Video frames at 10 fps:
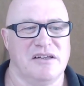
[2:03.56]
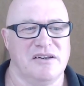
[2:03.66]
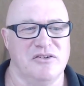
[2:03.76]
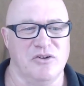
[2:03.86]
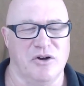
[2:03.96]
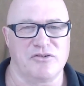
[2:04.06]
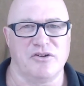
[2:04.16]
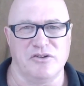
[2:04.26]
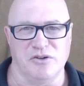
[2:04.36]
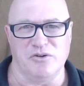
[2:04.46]
not
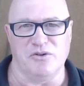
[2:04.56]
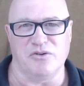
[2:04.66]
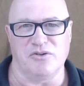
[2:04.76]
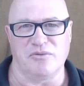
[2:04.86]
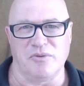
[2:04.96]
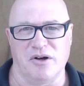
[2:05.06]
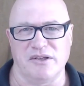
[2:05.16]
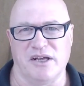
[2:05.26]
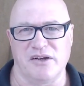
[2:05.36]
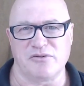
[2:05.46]
to use my
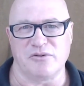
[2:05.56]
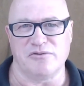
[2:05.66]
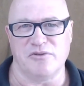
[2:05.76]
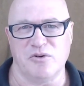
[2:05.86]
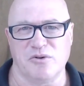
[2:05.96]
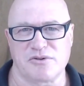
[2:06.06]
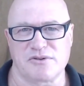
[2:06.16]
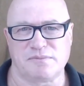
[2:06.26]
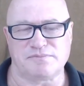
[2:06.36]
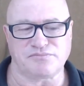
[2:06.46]
natural force,